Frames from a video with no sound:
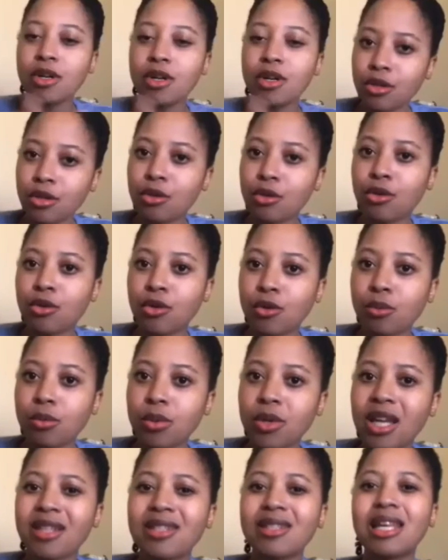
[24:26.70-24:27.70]
the group
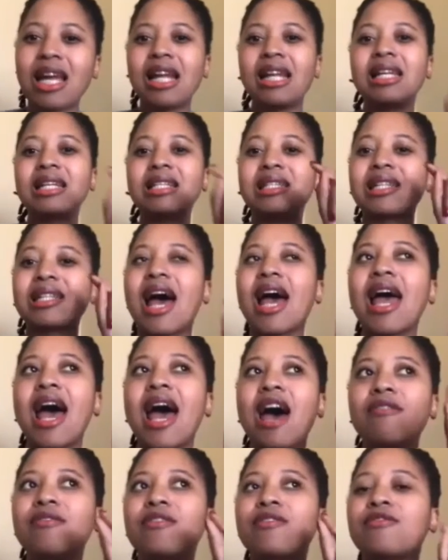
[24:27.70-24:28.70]
can say, listen, I
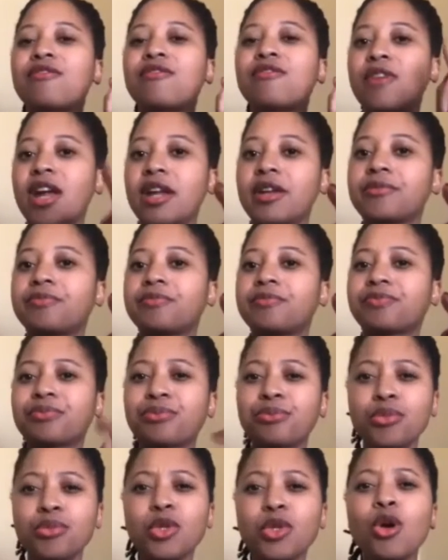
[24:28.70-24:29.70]
have a friend
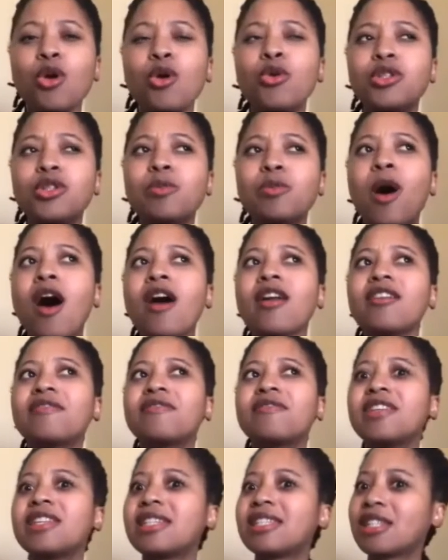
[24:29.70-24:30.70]
who's part
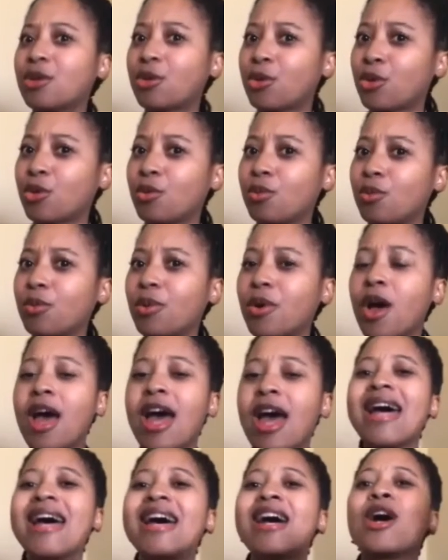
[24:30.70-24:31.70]
of this group.
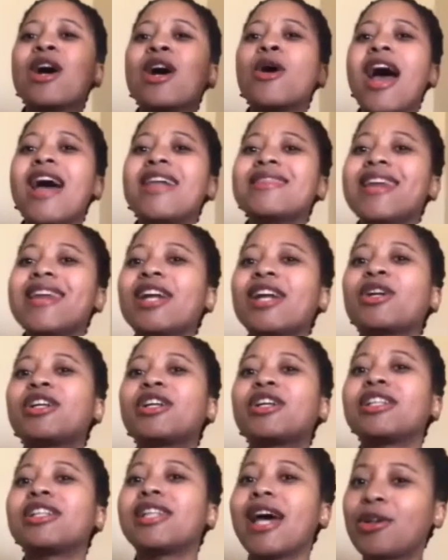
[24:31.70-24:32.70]
And that
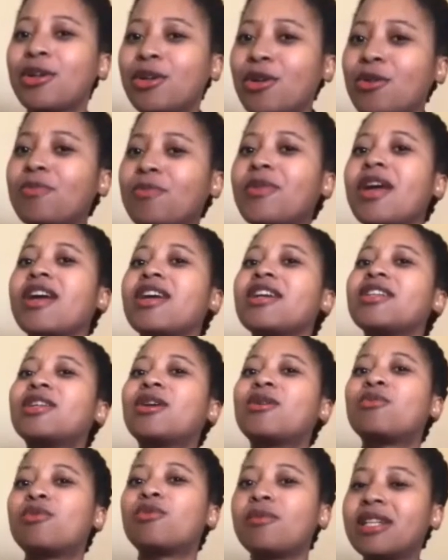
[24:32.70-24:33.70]
in that group, there is
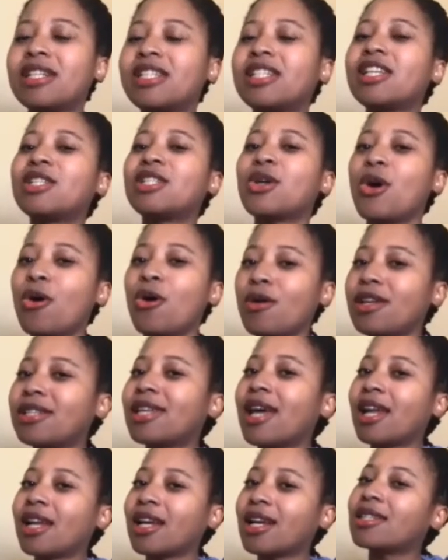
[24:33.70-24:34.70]
a woman. She's always
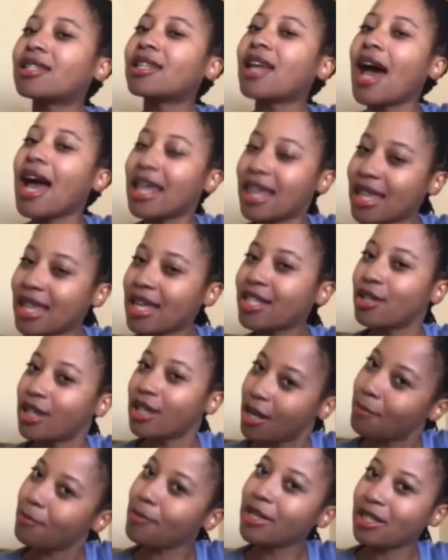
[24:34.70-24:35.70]
telling us, I think so.
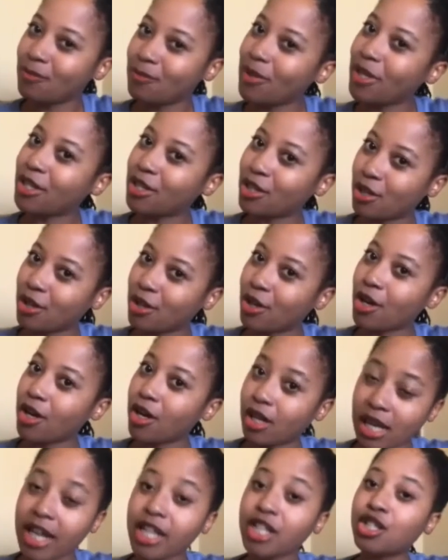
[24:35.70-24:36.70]
Let me speak to her.
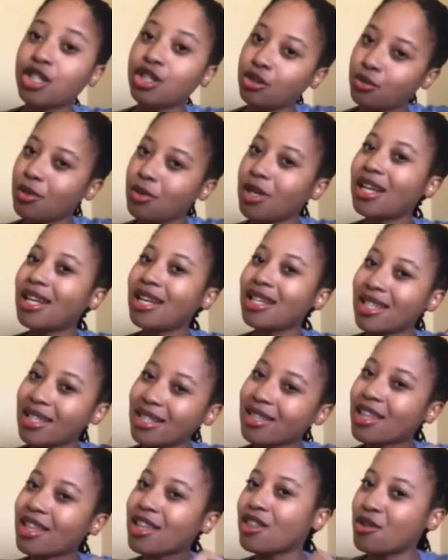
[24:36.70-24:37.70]
Like, do you realize
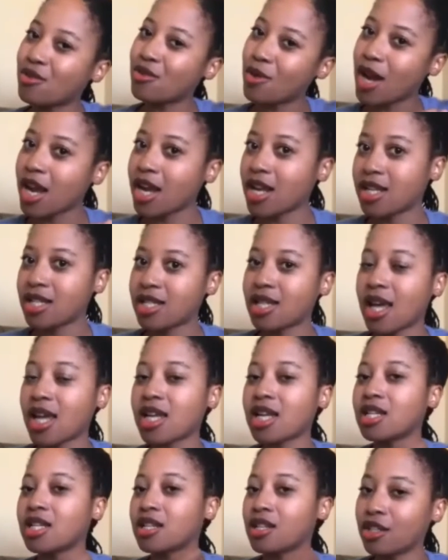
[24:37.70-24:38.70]
that the thread that
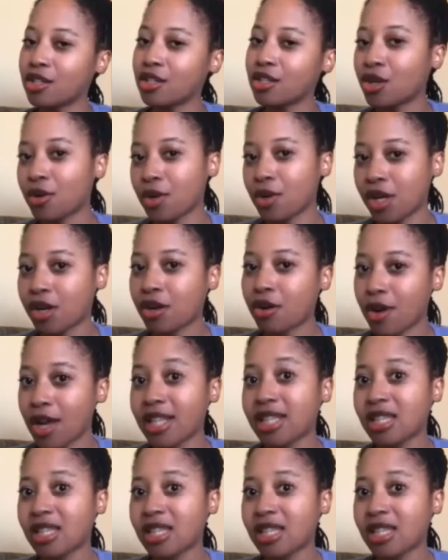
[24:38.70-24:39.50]
it, you know, it creates